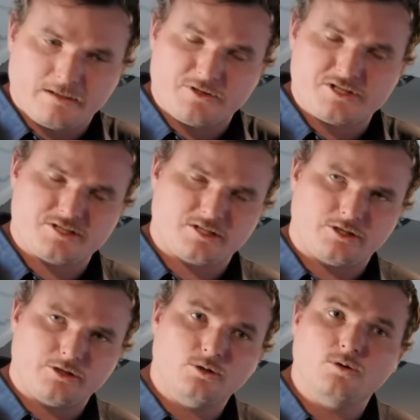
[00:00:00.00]
which is a
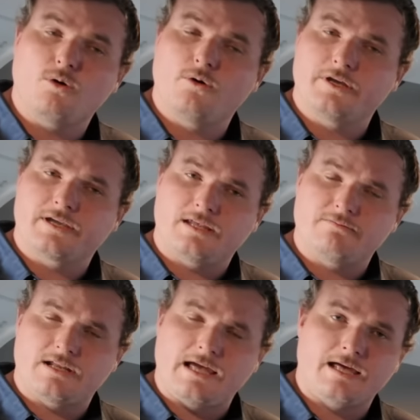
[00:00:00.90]
dual, or you can
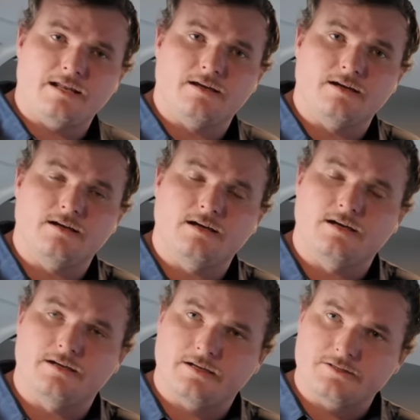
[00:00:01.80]
even add
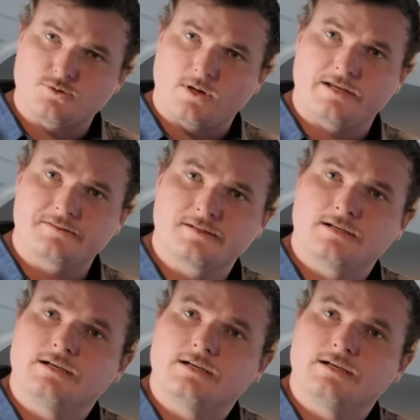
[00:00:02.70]
a toilet,